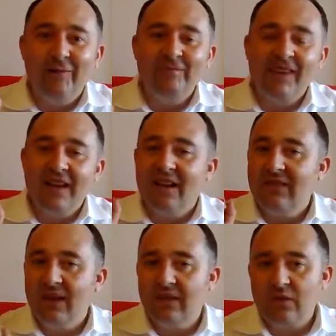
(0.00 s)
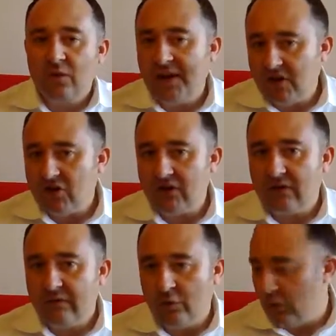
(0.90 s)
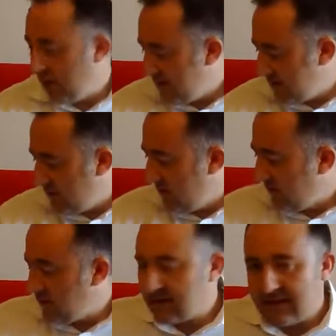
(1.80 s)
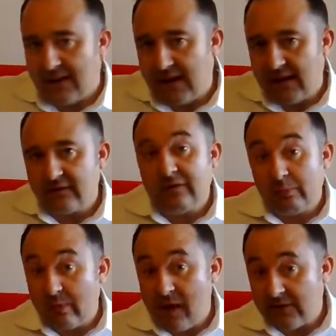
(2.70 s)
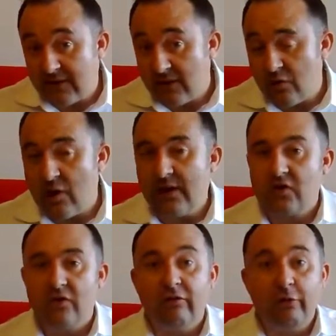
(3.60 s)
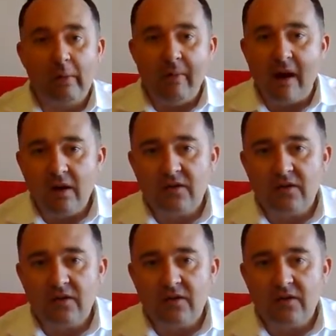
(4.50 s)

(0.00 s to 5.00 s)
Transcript: Now the question for us to understand, the practical question from a